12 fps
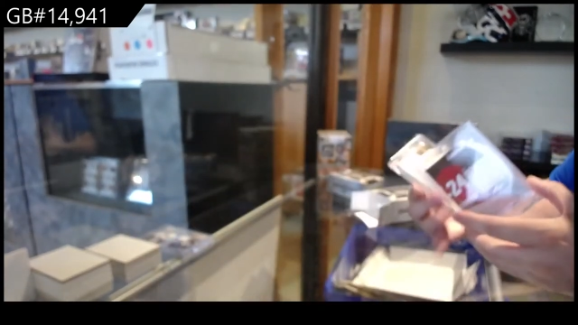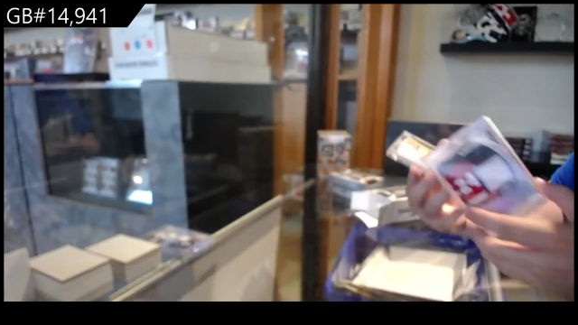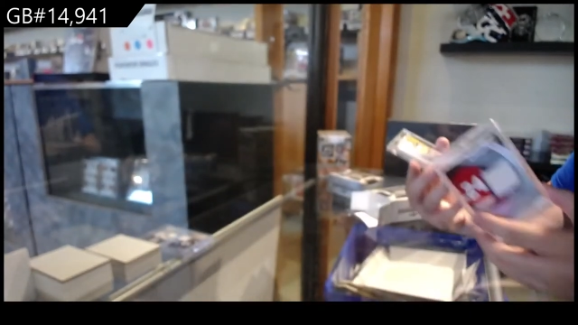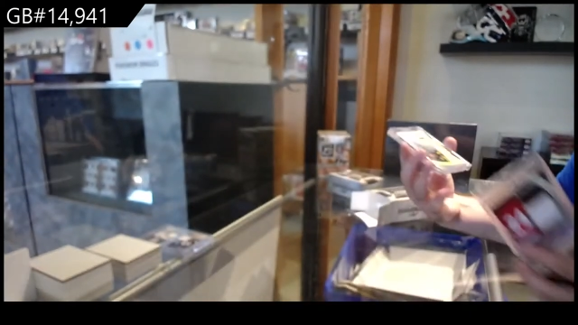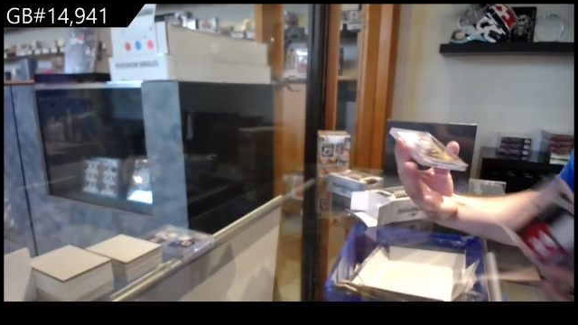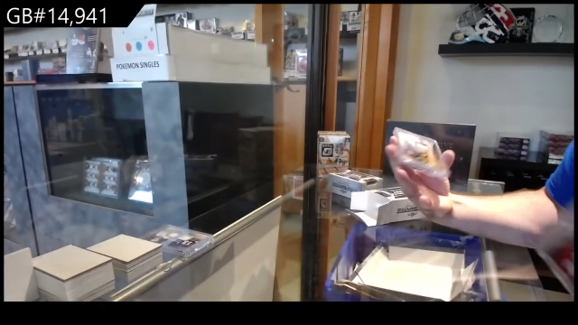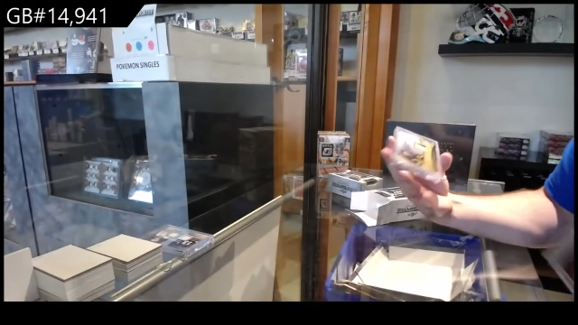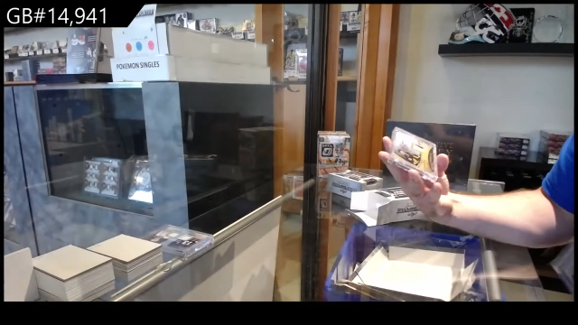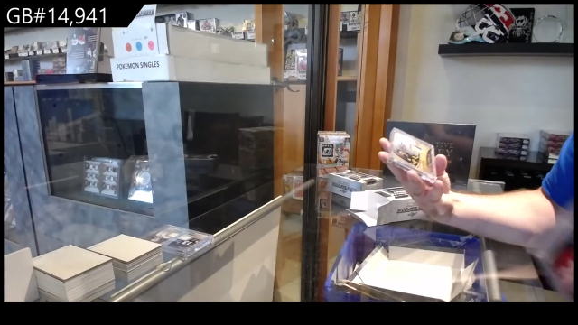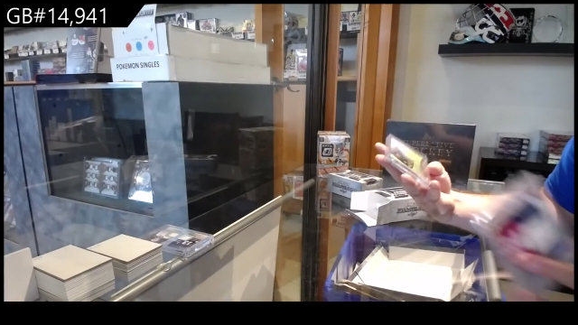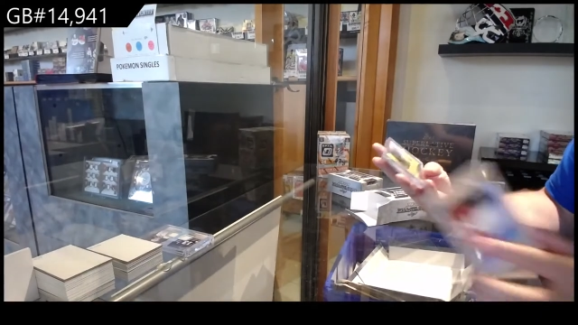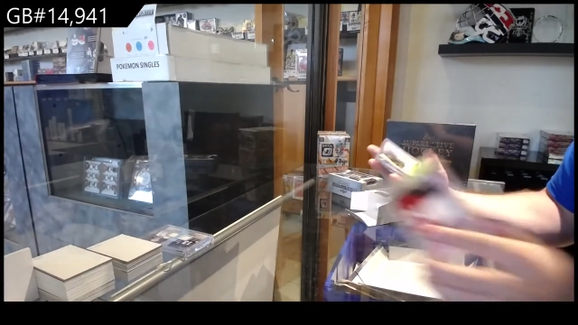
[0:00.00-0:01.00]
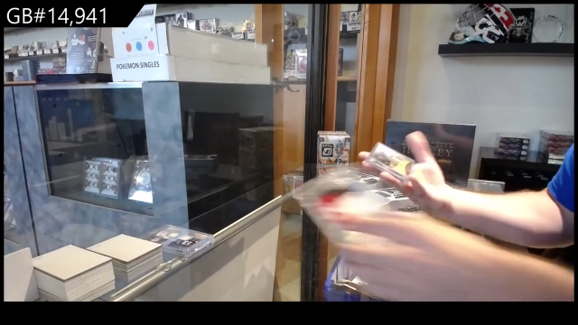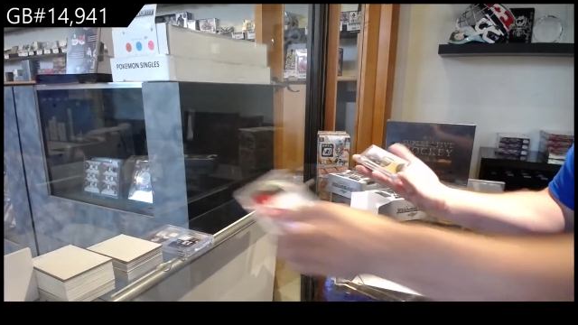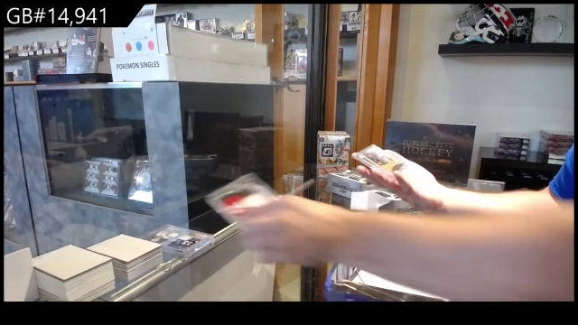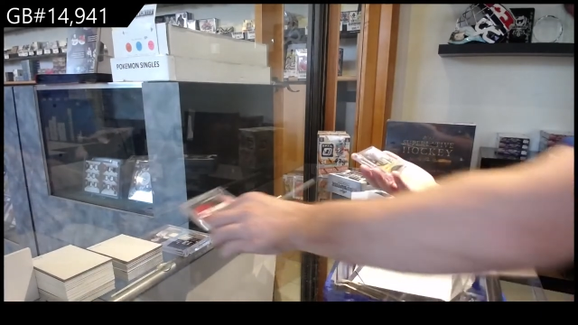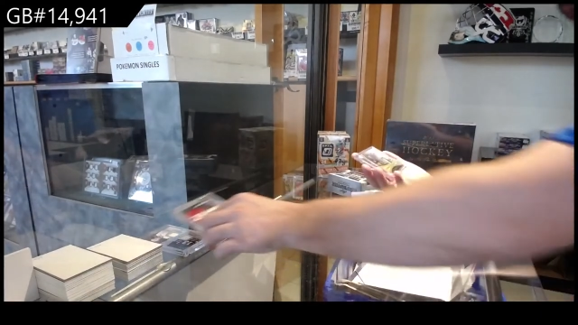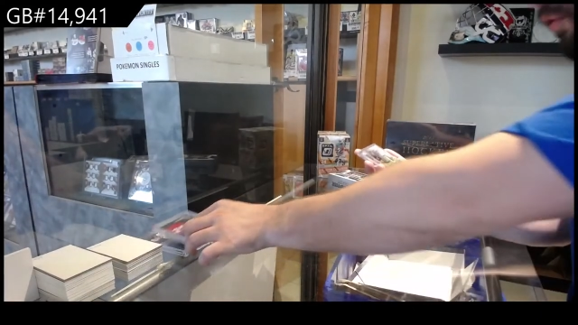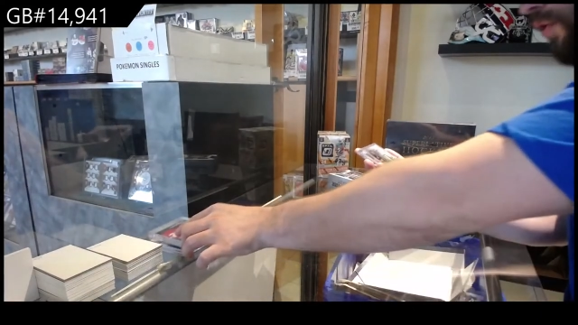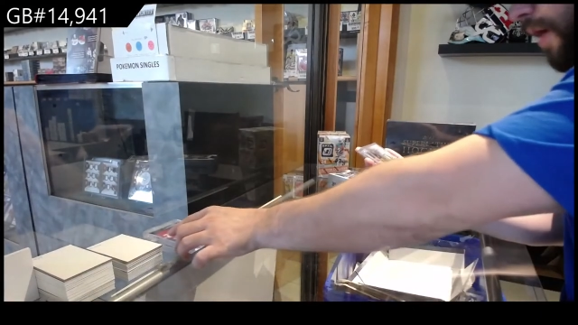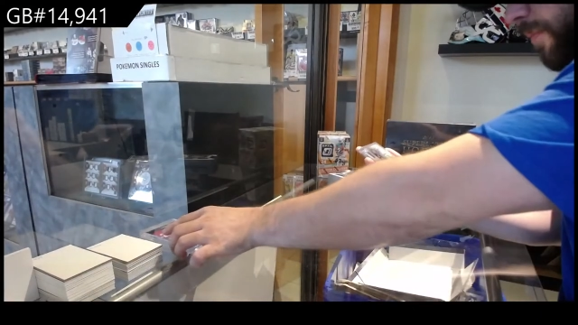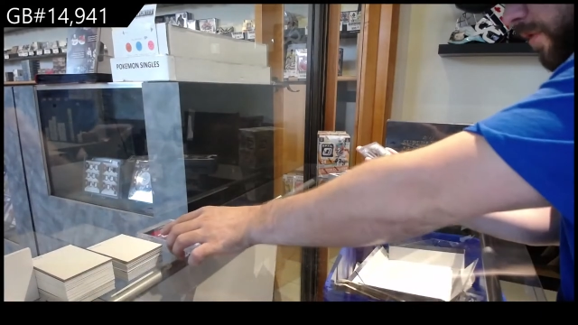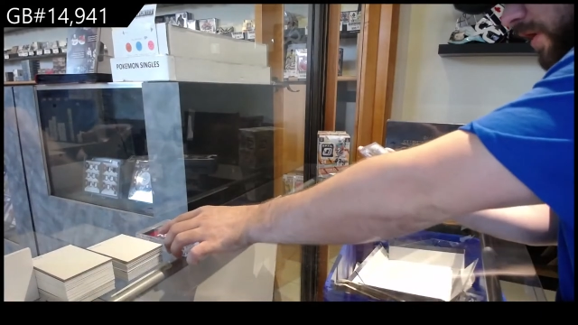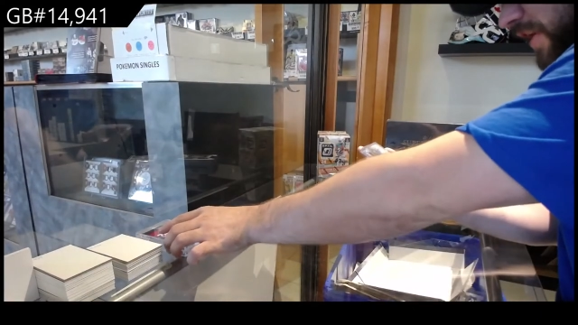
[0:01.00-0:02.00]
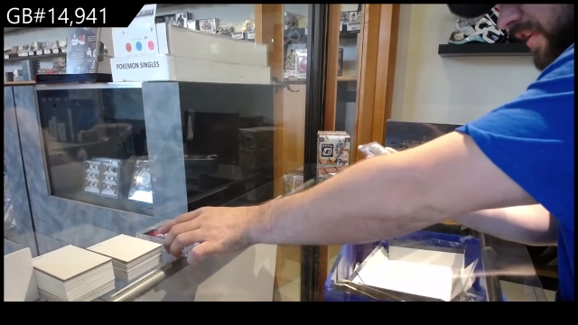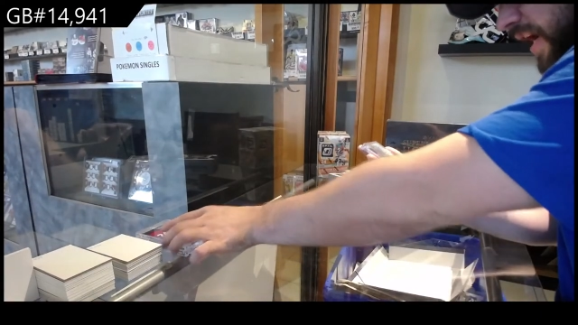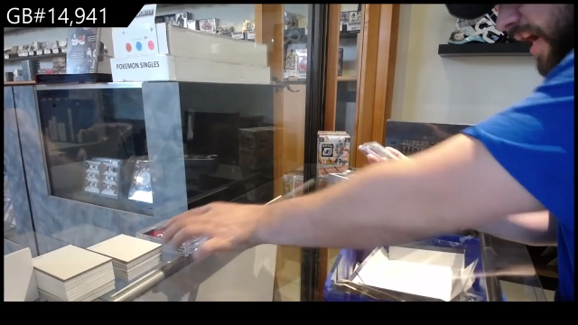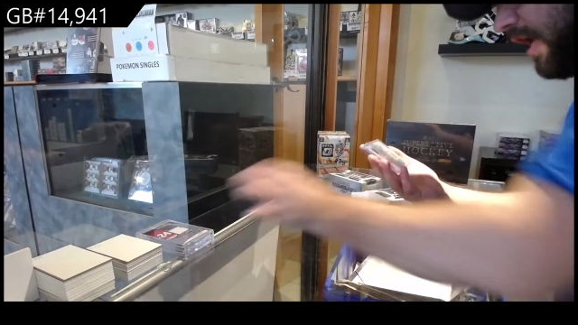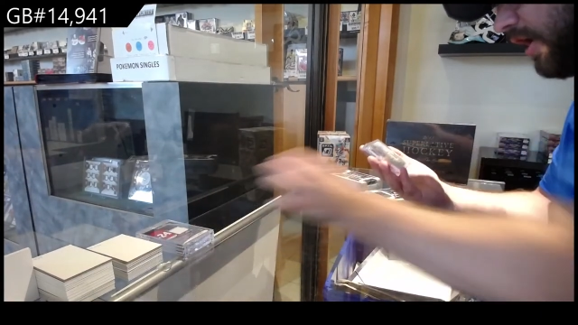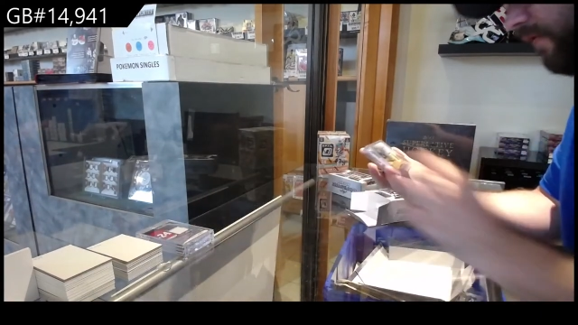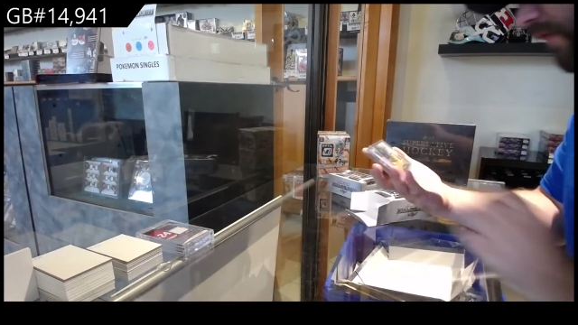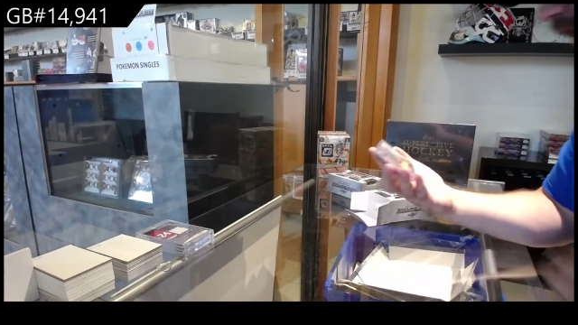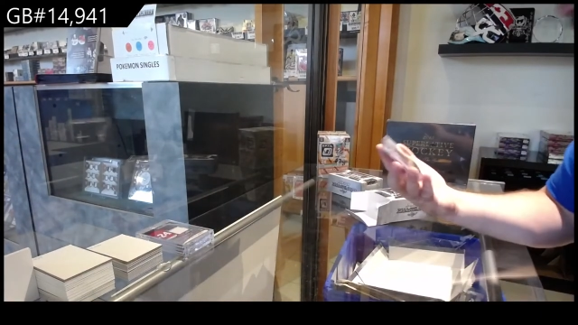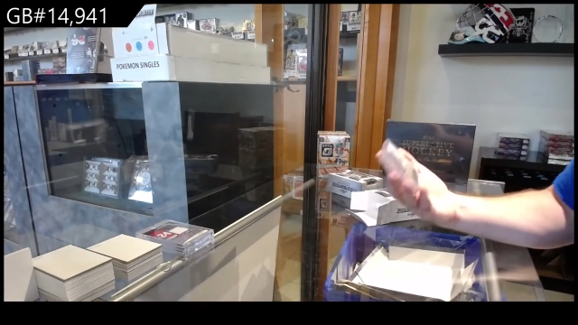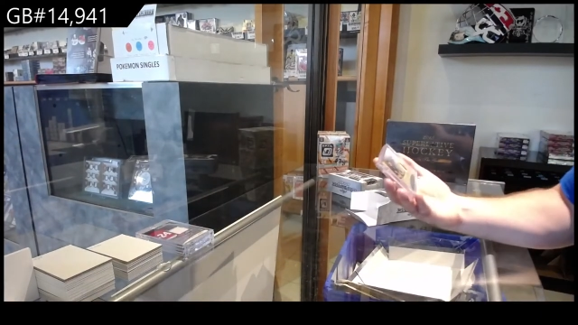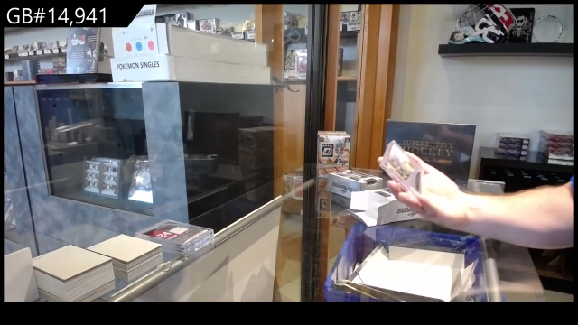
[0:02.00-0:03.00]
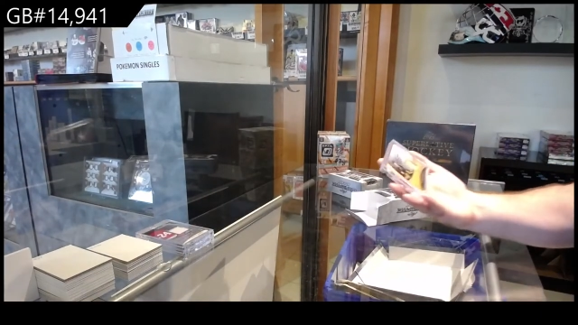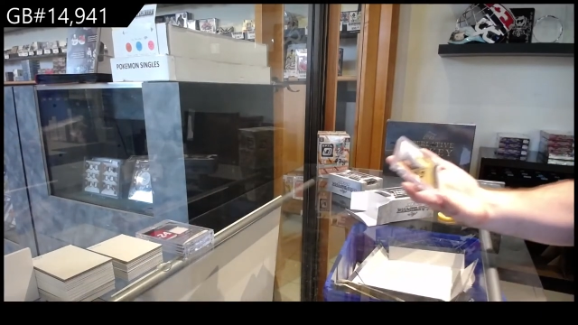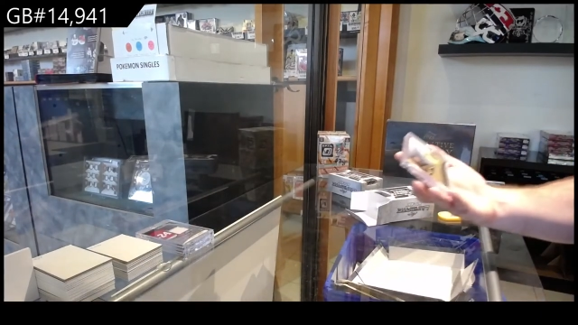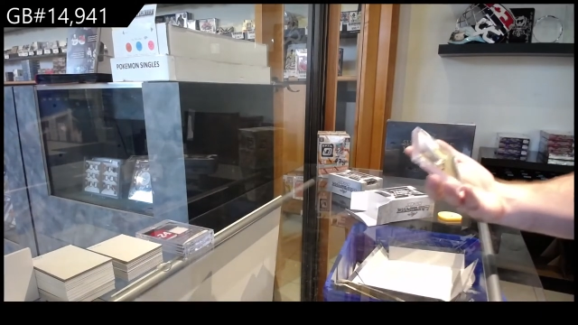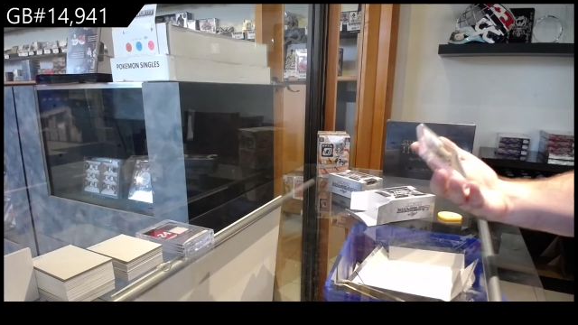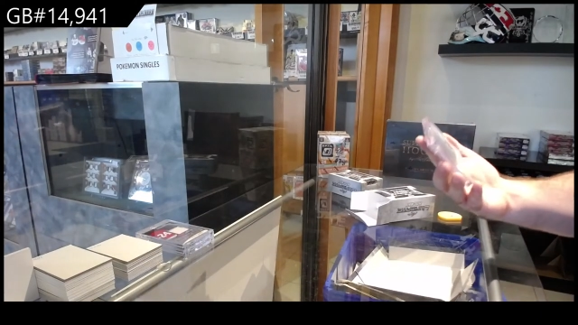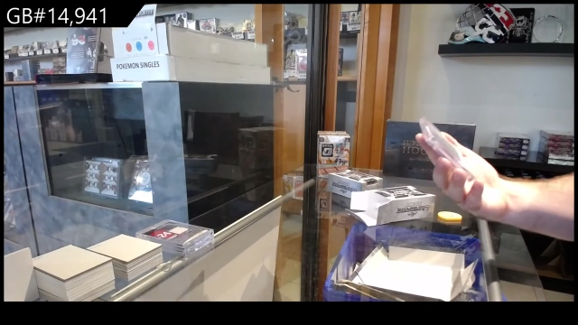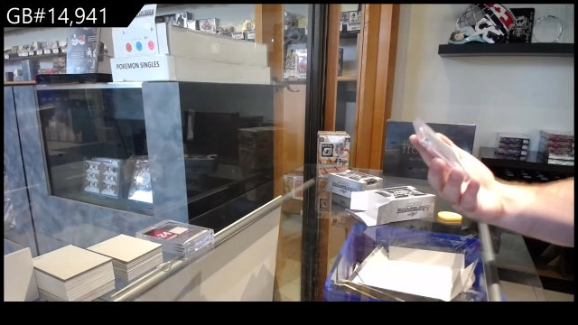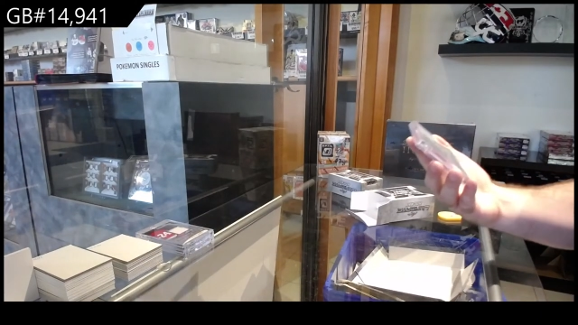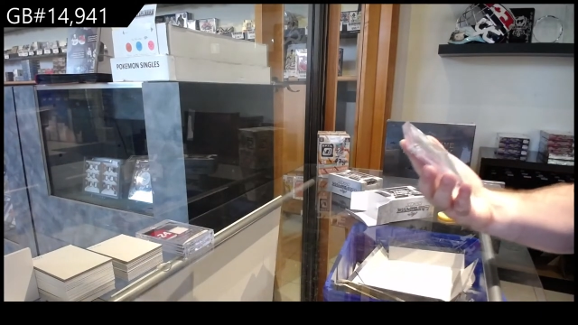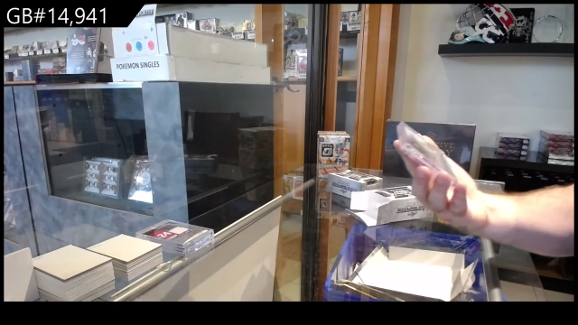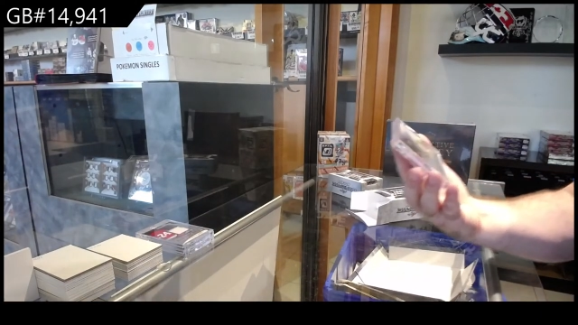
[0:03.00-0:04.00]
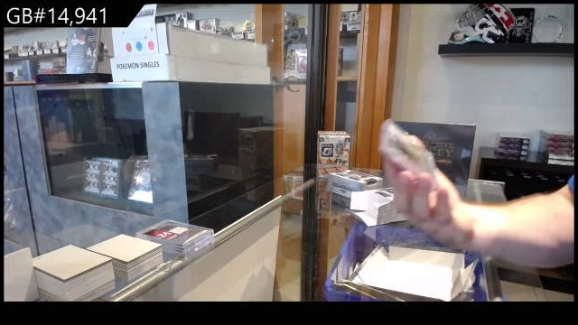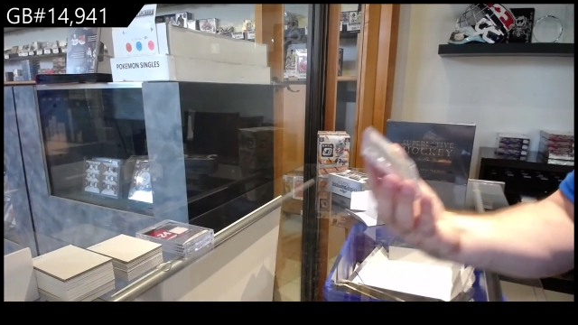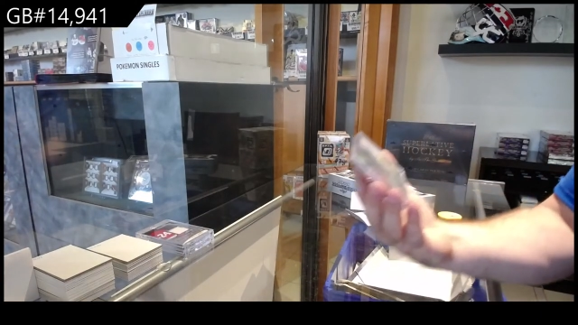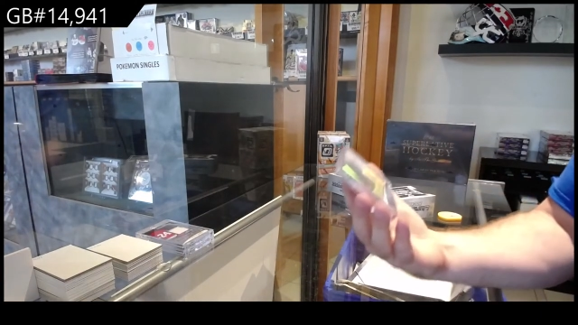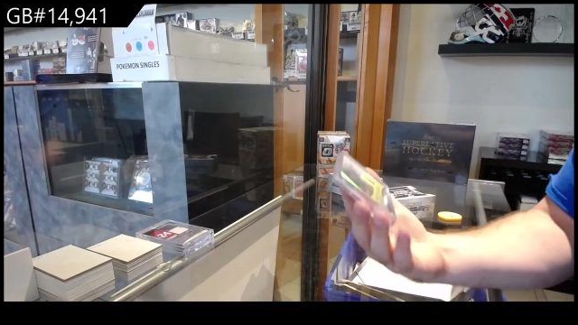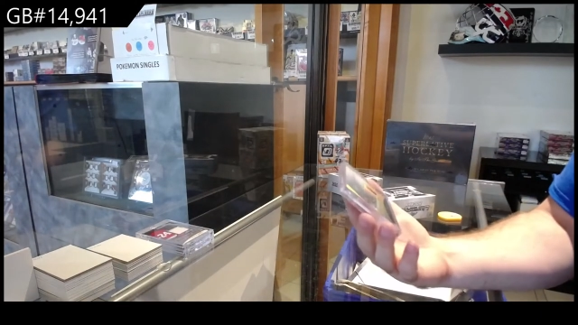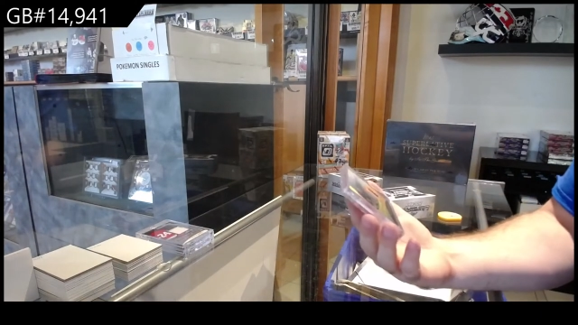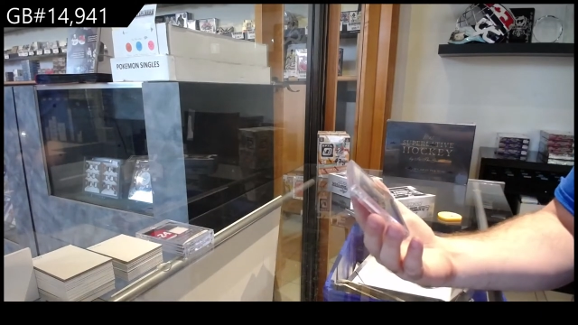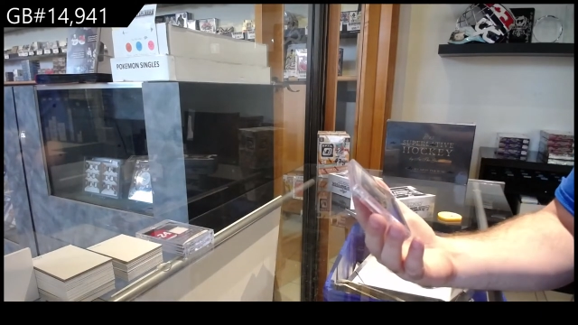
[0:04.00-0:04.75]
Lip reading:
Nobody's mouth can be seen.